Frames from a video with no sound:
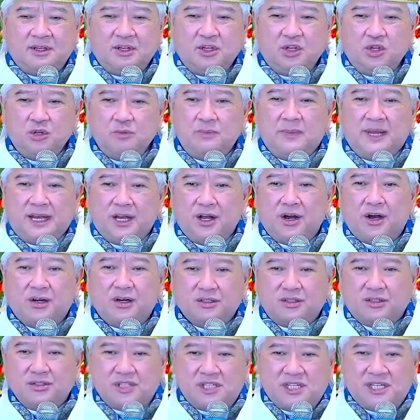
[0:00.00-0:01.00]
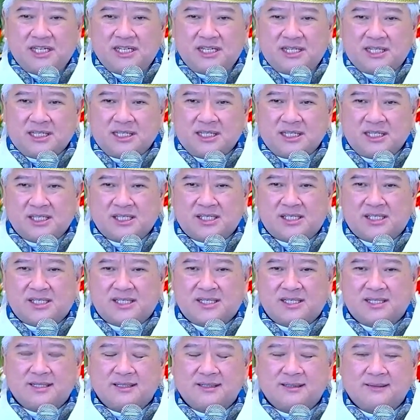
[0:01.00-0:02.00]
You belong to
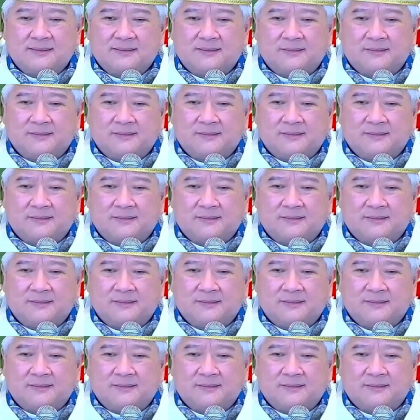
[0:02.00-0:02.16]
Jesus.